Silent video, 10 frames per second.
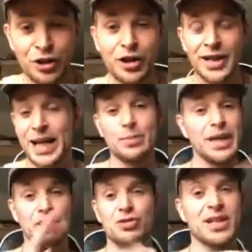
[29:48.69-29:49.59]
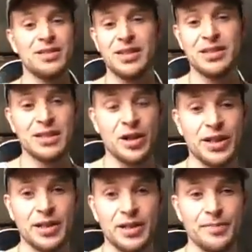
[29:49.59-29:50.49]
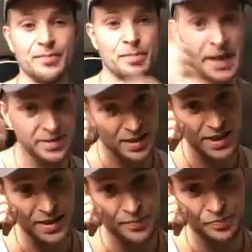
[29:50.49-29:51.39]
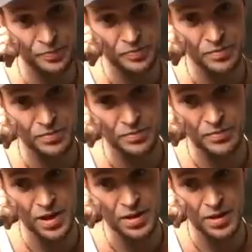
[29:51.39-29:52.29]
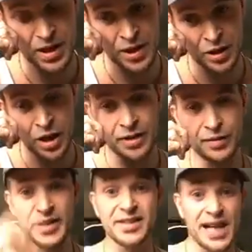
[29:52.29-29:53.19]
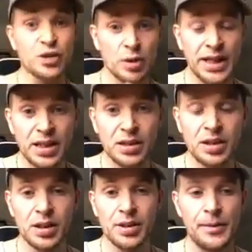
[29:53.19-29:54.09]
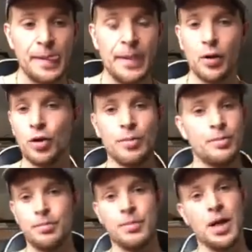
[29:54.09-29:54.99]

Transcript: you got to get me interested, like, mentally and kind of, like, sexually. Or